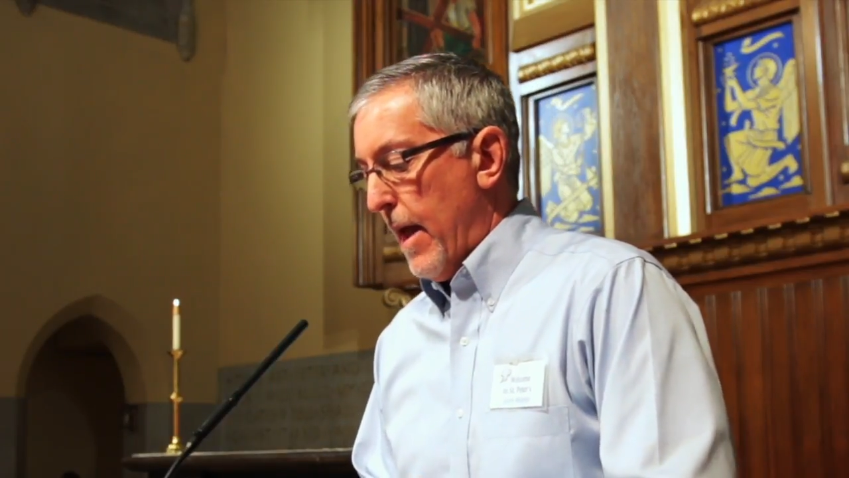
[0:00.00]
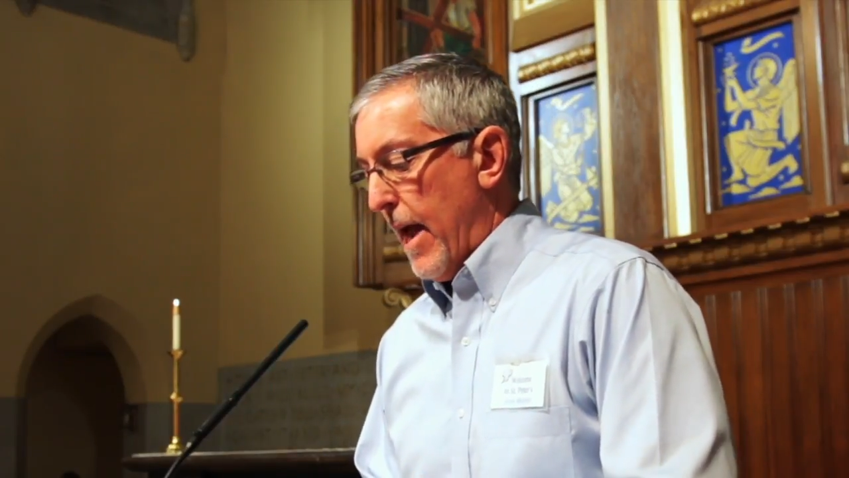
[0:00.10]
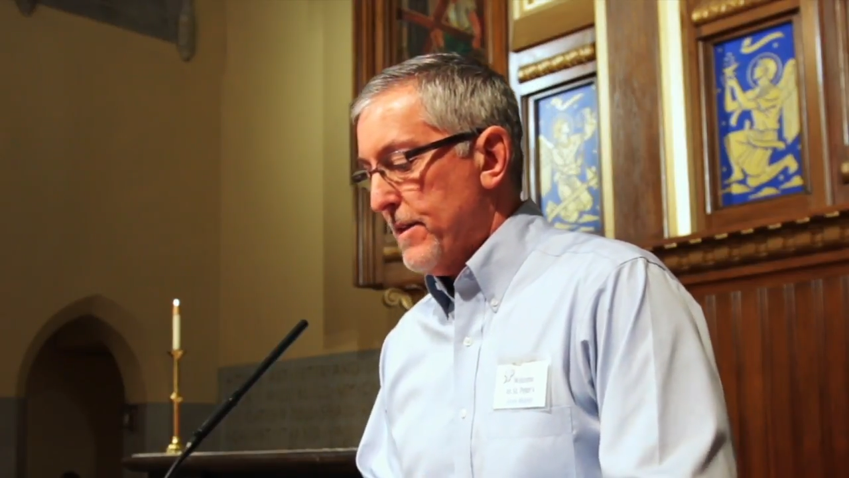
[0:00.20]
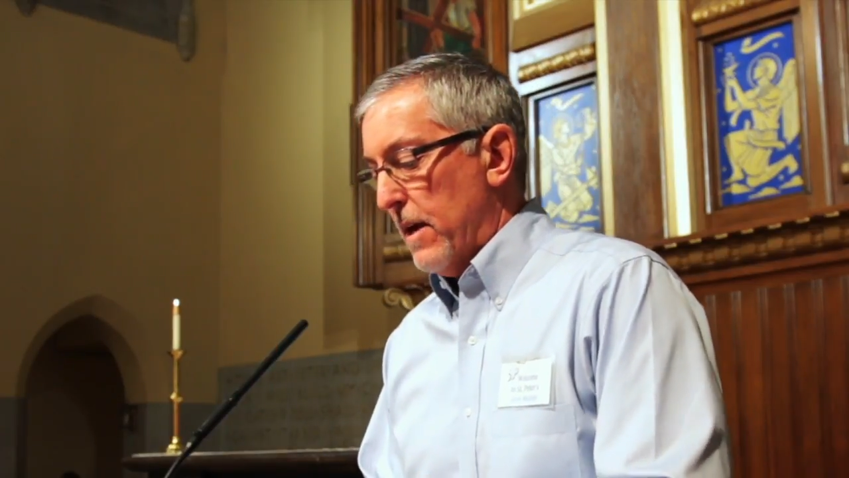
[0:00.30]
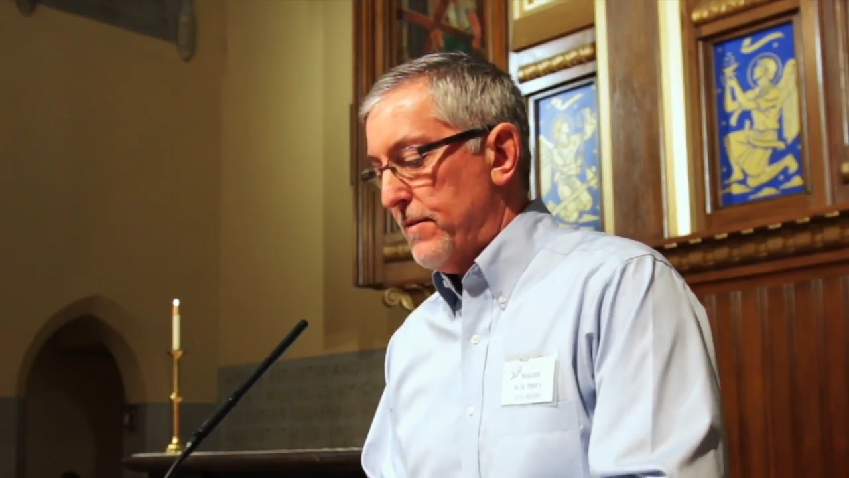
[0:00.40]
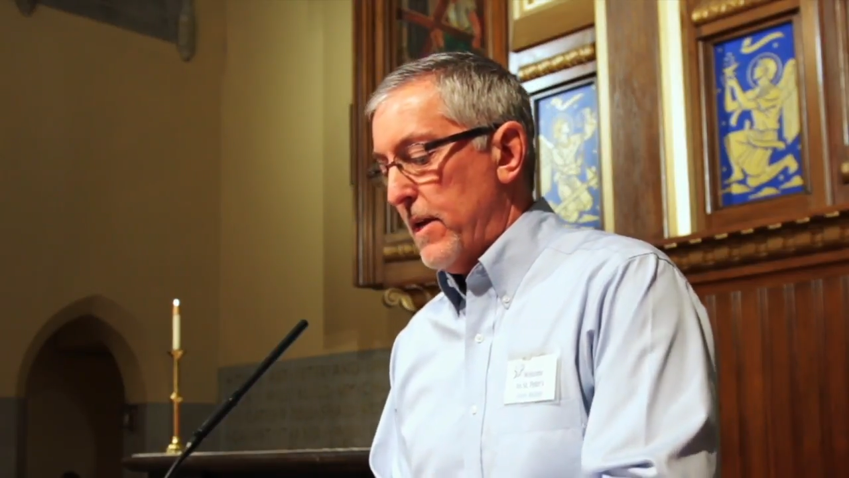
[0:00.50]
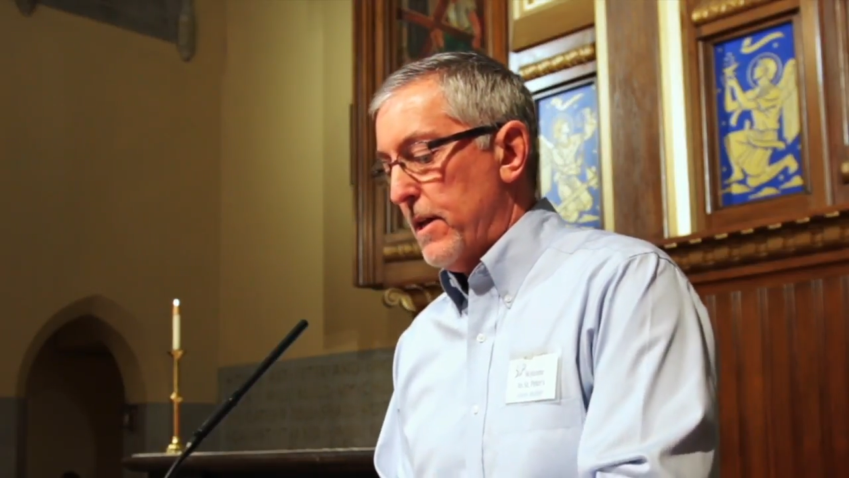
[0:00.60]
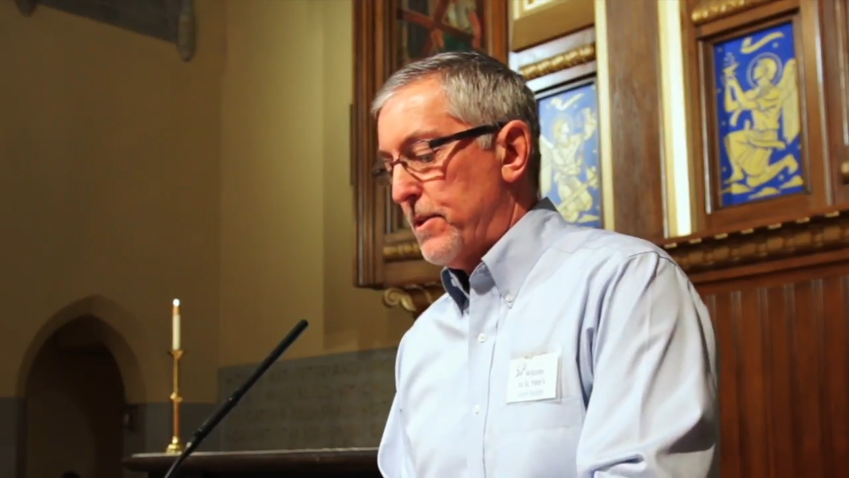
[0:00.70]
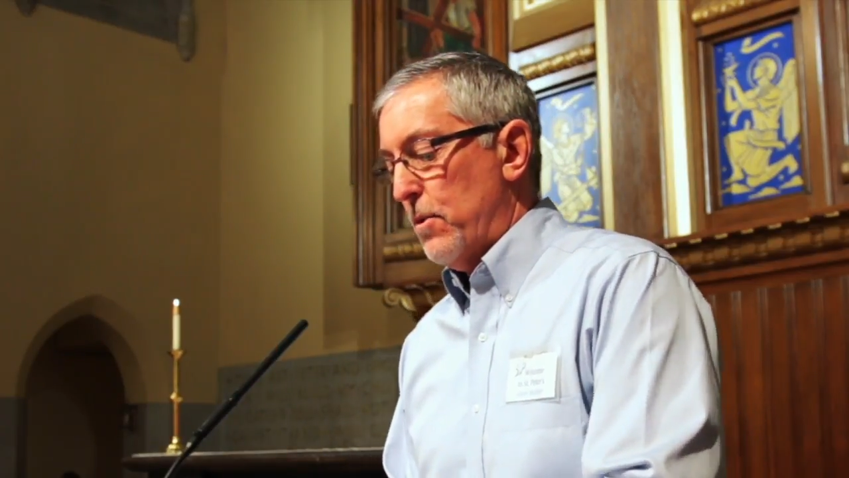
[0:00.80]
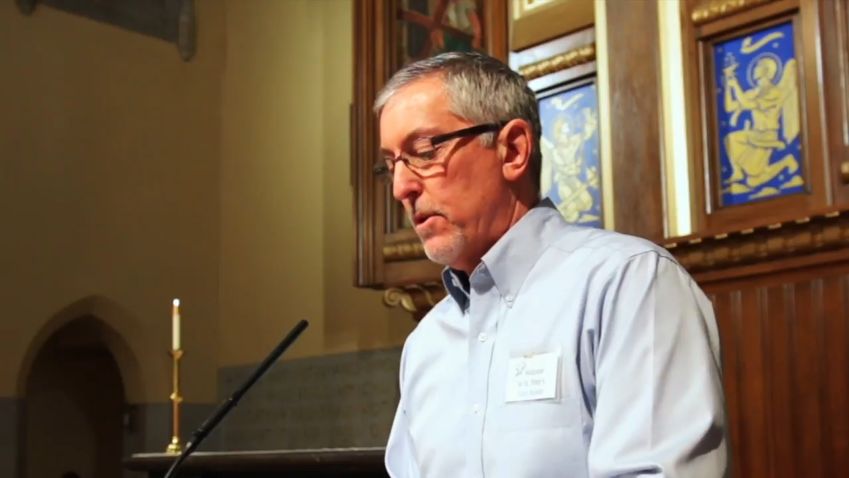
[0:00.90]
As I've
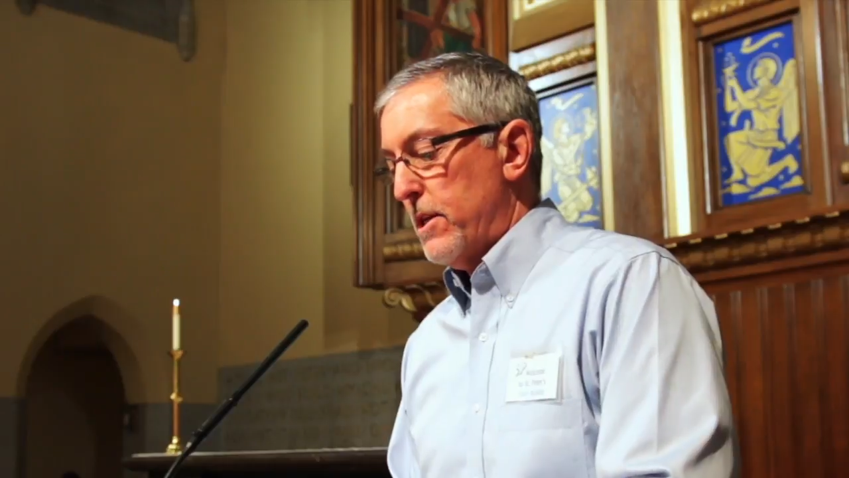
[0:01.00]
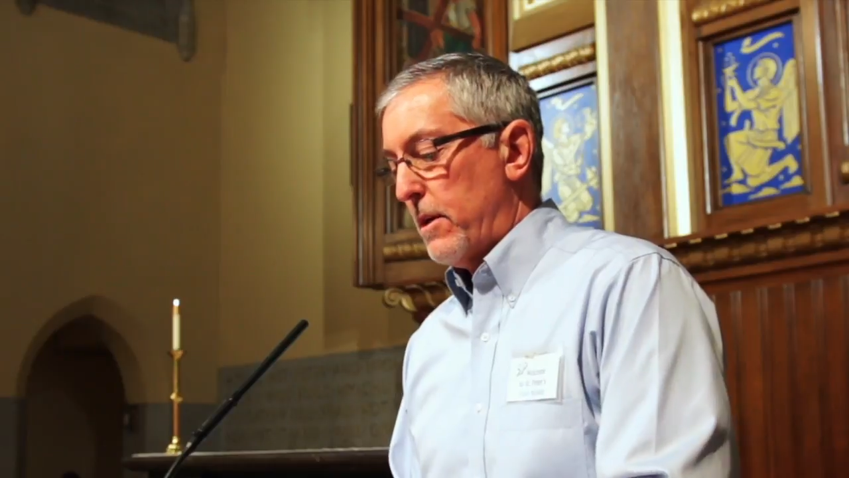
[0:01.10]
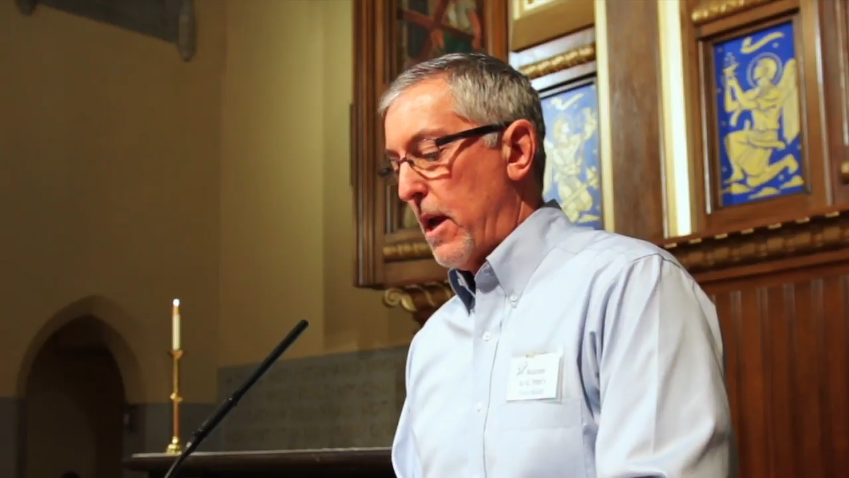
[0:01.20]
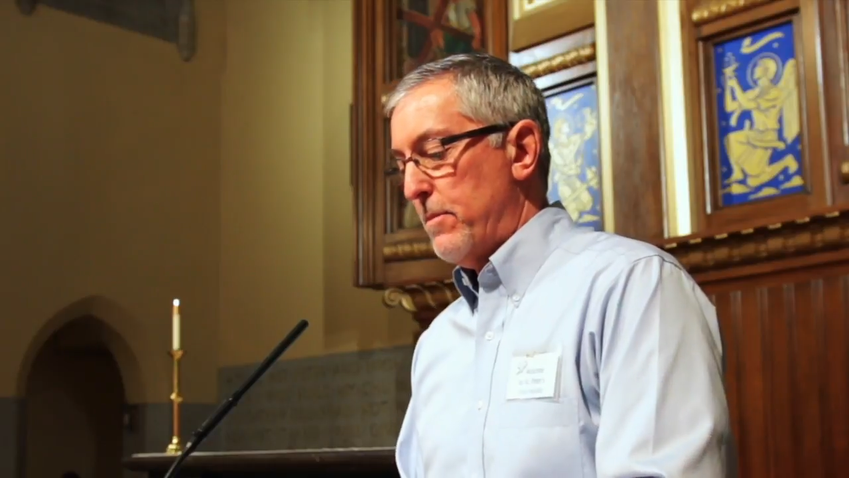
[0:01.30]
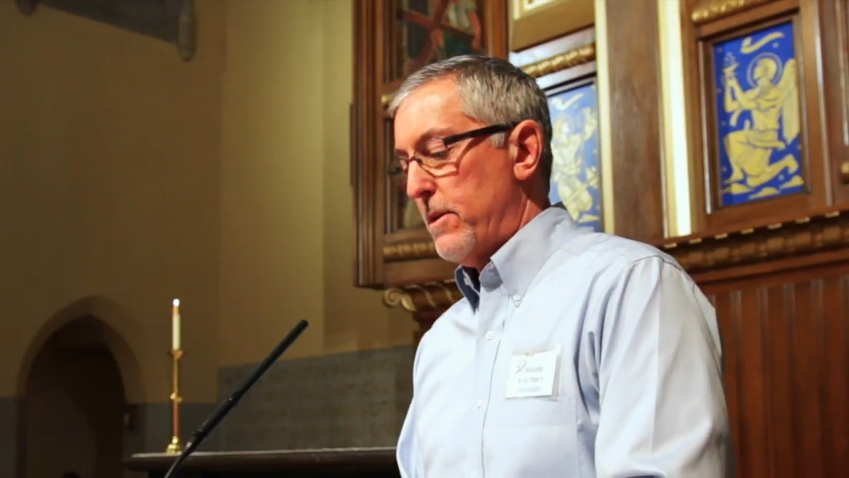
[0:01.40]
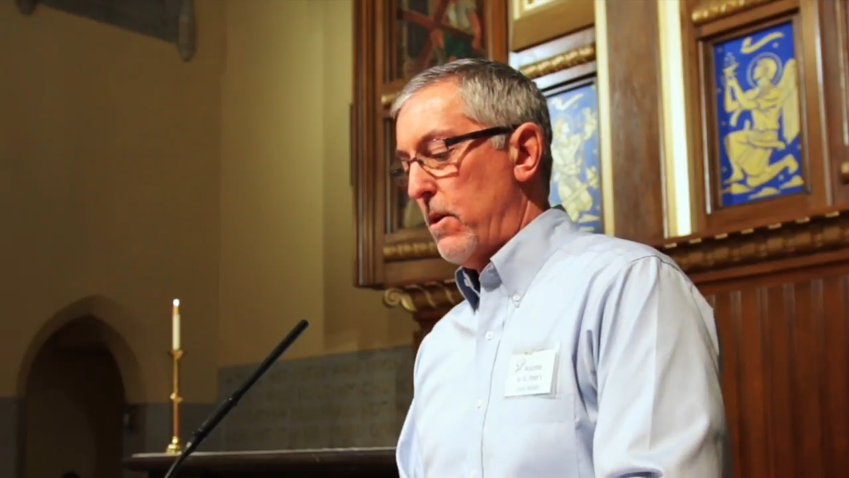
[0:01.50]
said, stewardship comes in